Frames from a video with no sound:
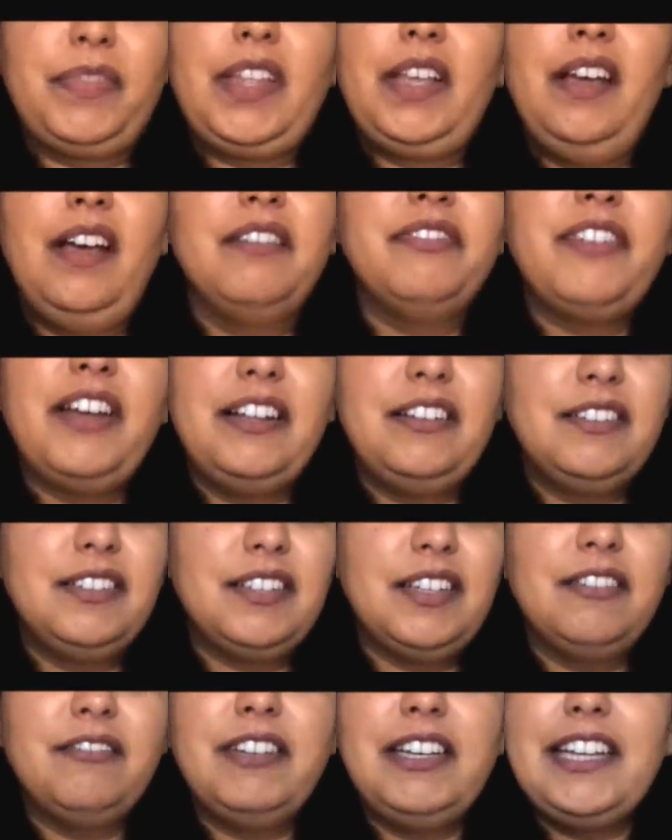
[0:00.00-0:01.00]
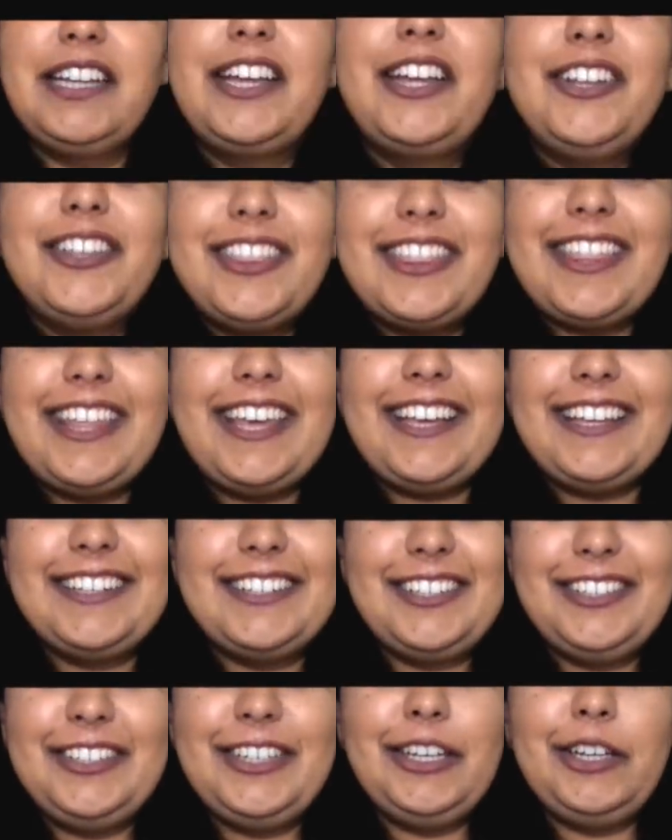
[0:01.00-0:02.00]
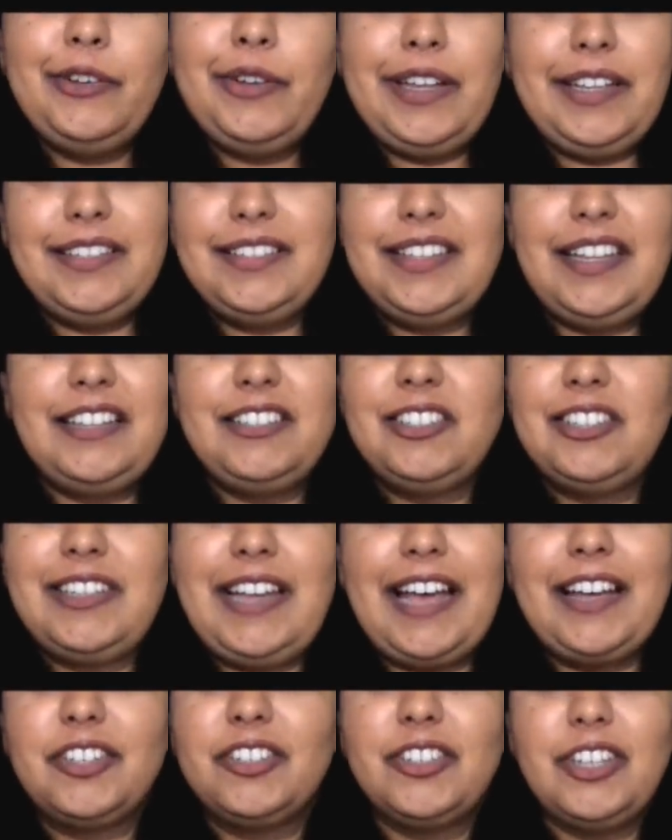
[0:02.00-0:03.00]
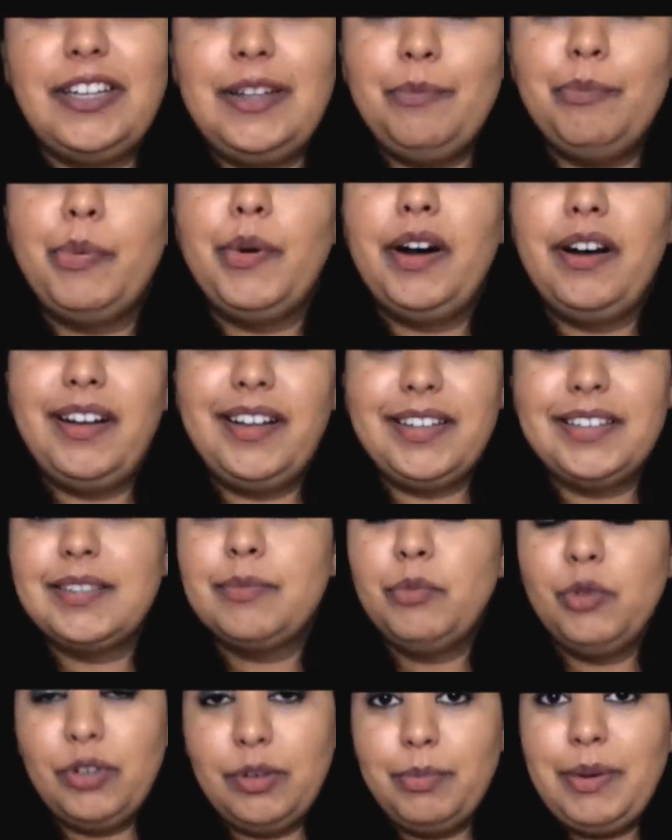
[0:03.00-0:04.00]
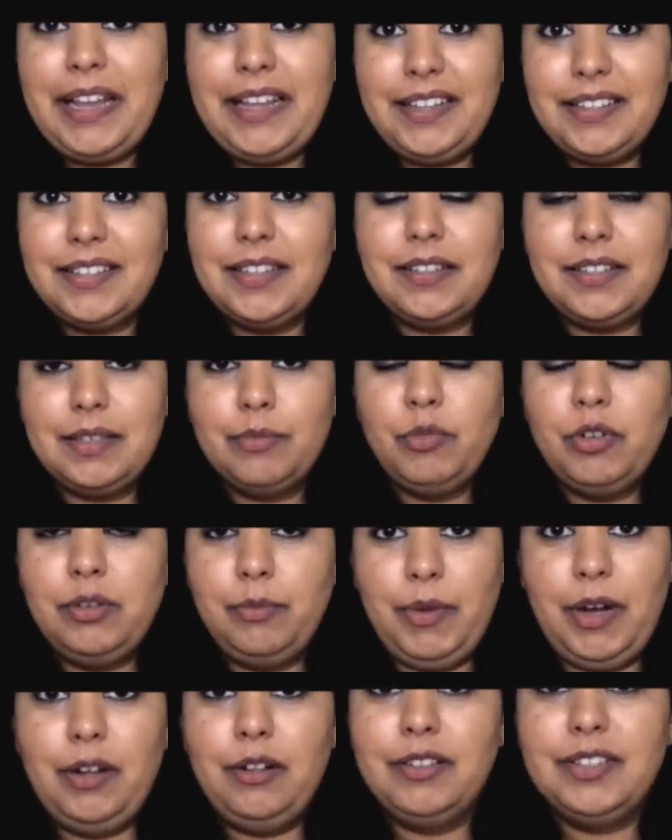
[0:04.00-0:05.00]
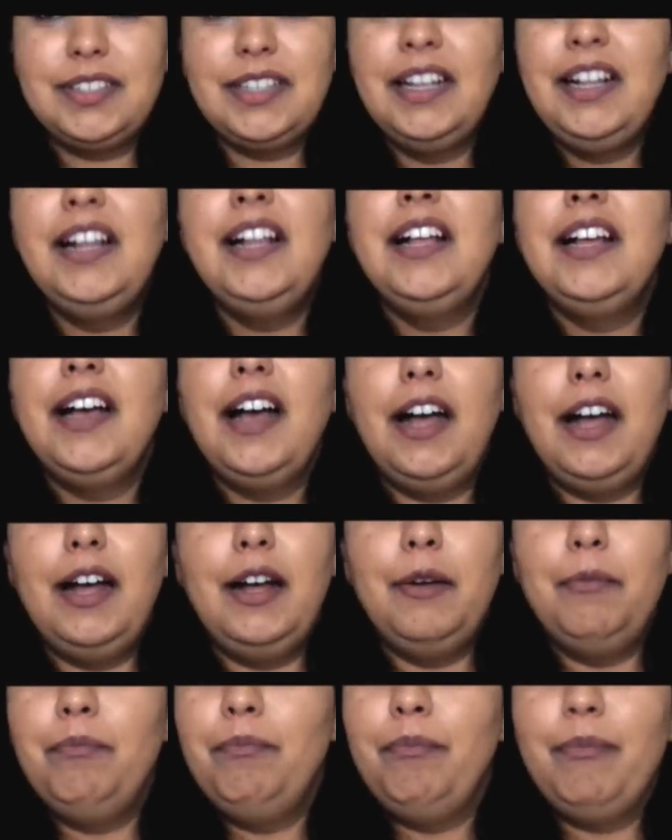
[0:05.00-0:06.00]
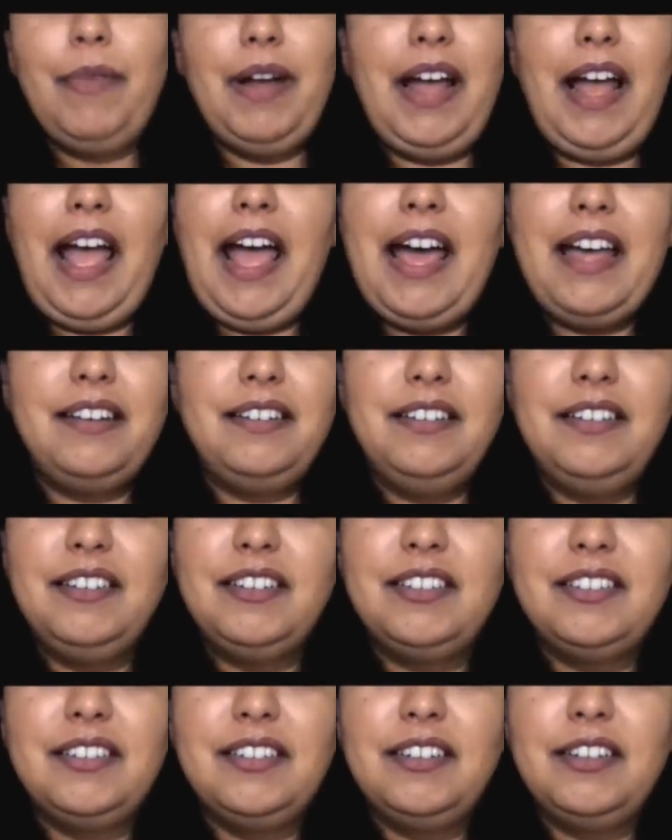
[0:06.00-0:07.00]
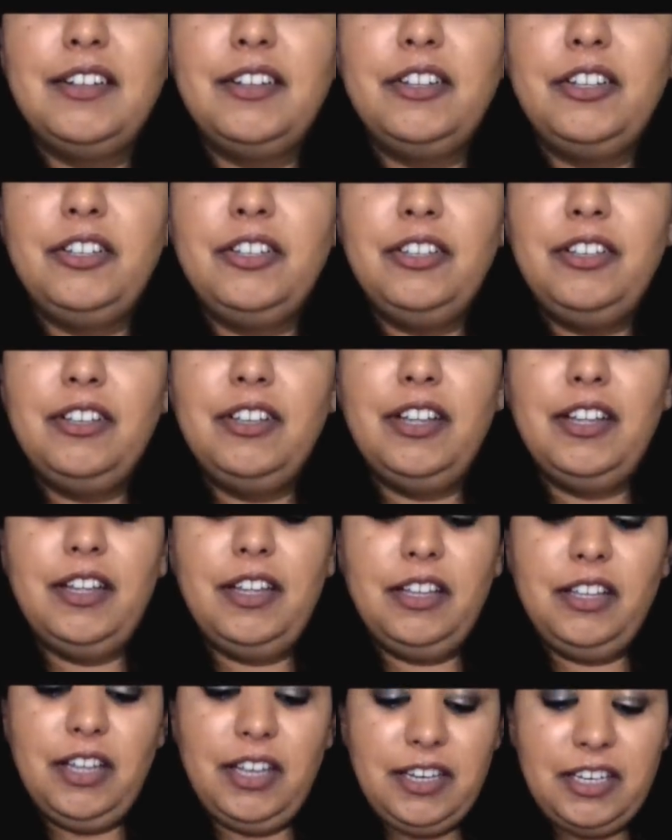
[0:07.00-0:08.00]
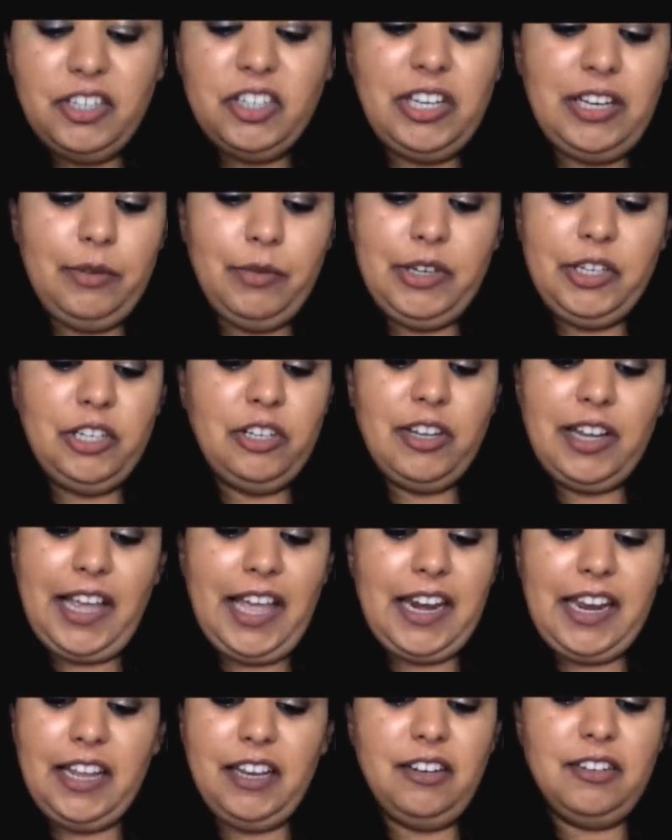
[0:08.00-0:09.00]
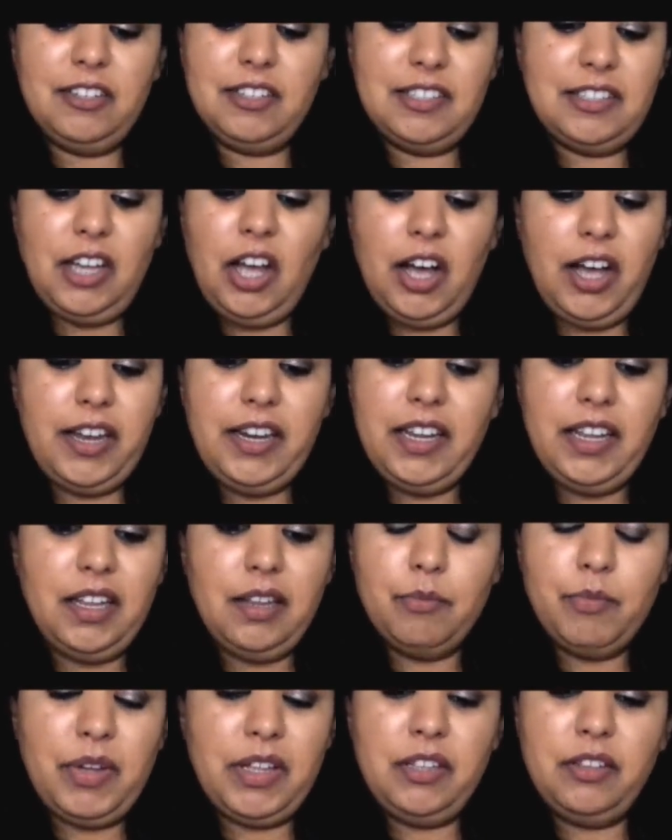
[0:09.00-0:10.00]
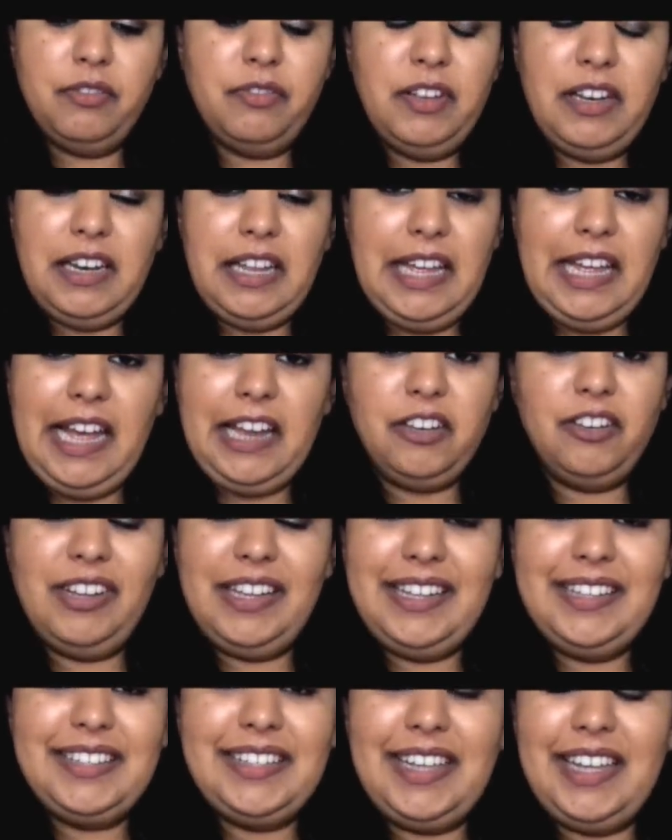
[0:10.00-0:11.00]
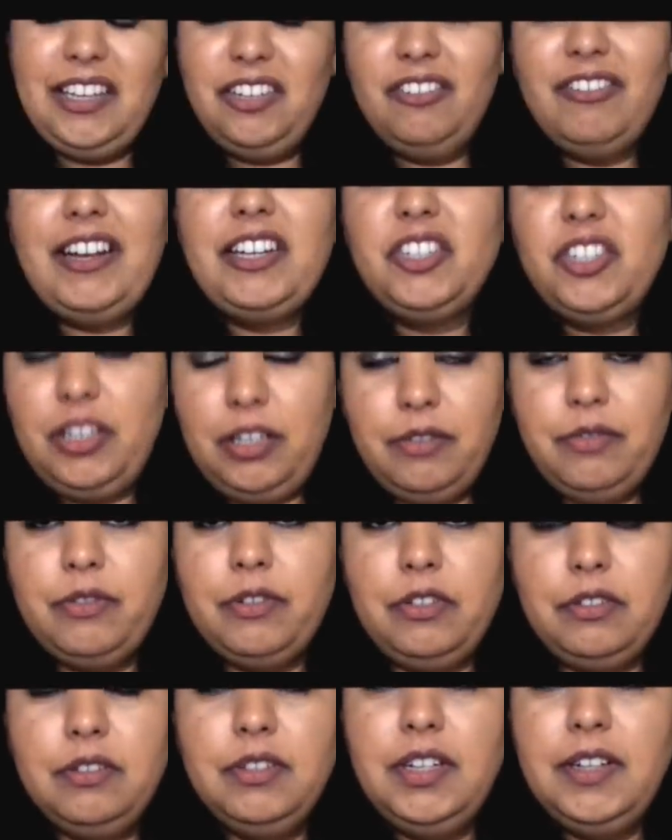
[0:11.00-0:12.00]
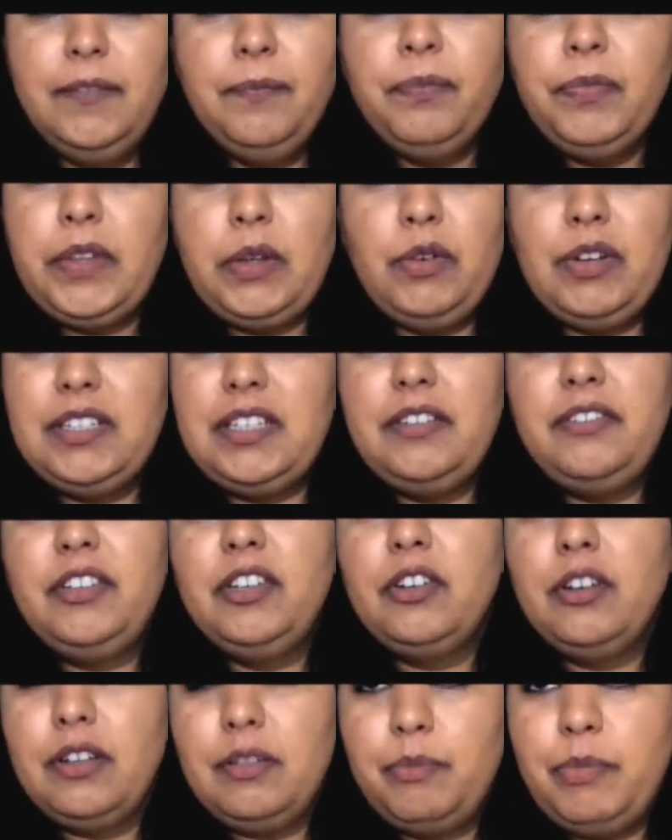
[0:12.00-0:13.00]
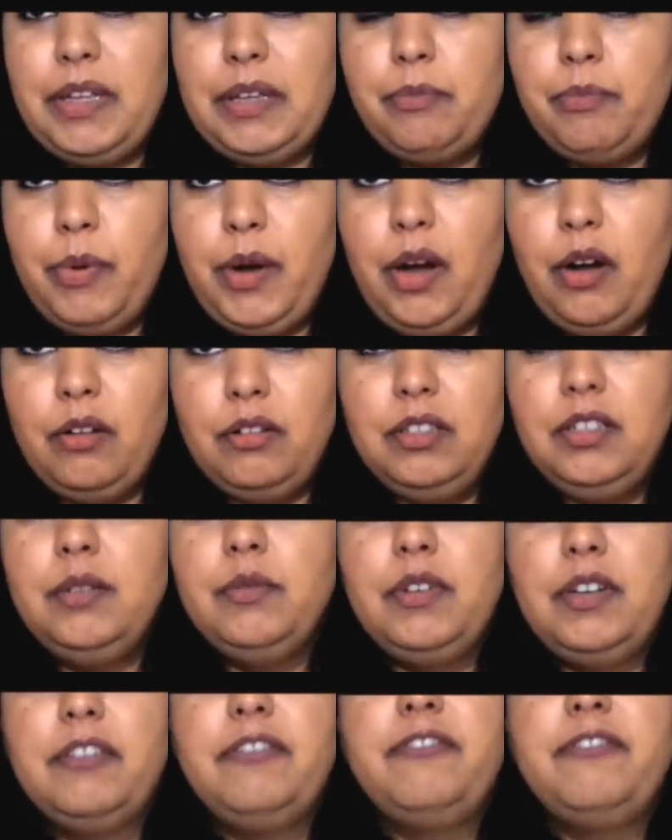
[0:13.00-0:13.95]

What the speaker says: I found a really good thing to do is just actually buy smaller plates and smaller bowls, and initially when you look at it, it looks tiny, but you fill it and you eat it, you're actually full. Whereas if you've got a big bowl, you would have